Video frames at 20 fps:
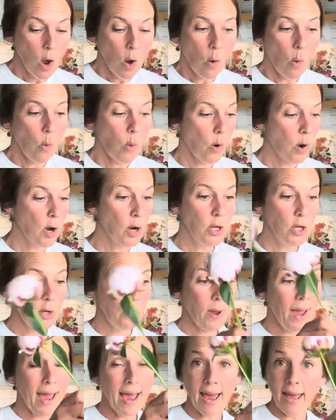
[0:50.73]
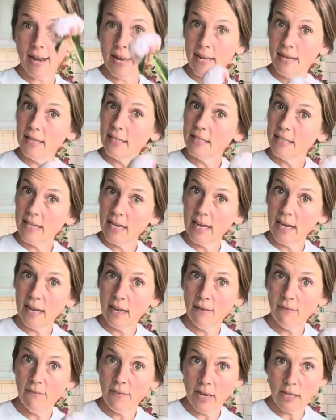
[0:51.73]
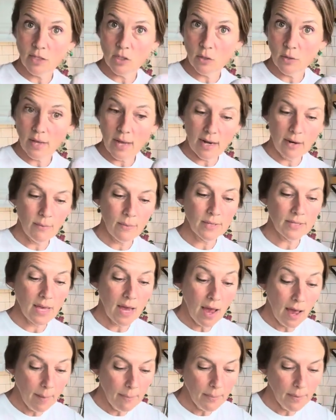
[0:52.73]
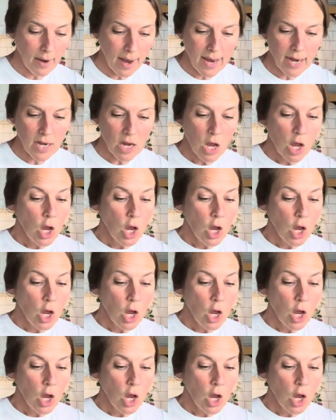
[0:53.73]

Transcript: or you had it sitting in a vase so that it was upright,